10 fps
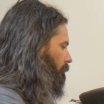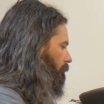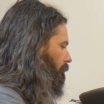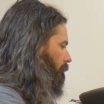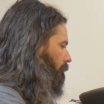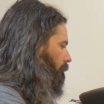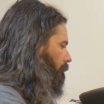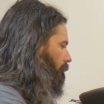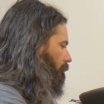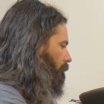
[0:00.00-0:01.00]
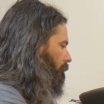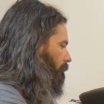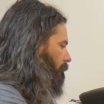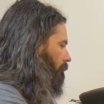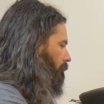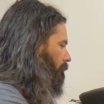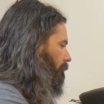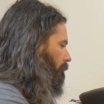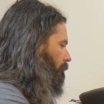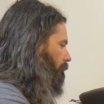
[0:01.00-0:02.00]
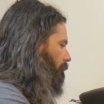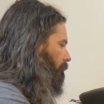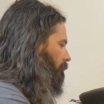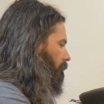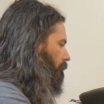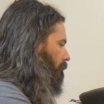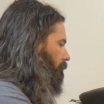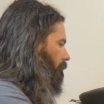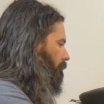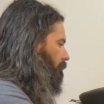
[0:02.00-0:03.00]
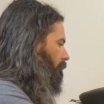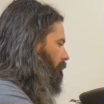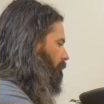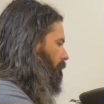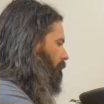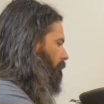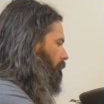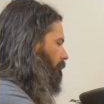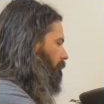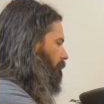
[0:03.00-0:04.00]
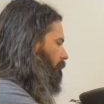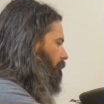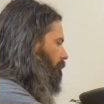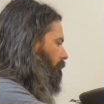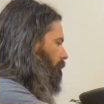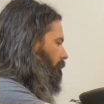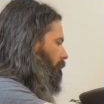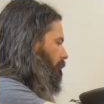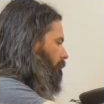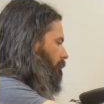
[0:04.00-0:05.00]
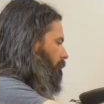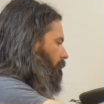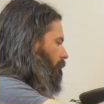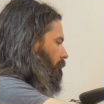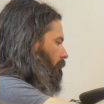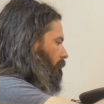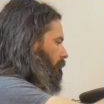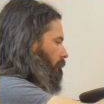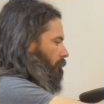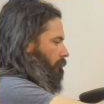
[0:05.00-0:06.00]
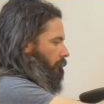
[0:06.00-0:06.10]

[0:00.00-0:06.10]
Nothing is said.